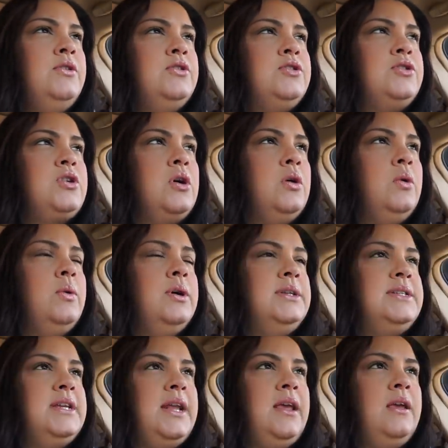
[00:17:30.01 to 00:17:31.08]
So
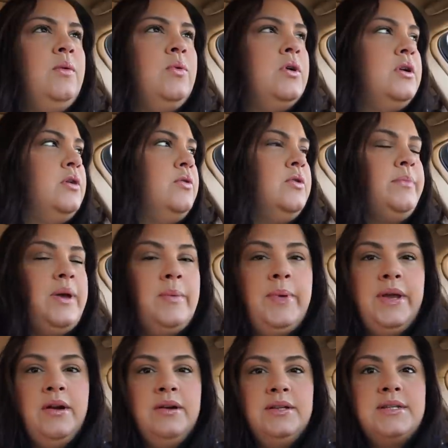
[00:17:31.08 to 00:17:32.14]
today we're gonna go to my
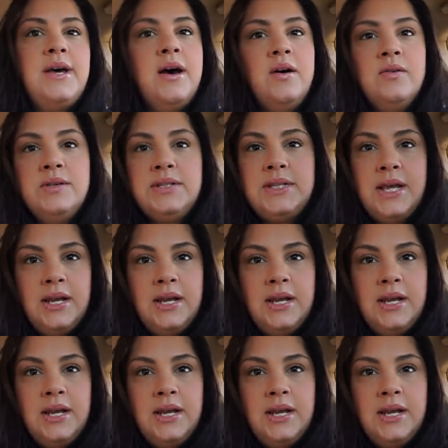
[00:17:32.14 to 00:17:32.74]
parents' house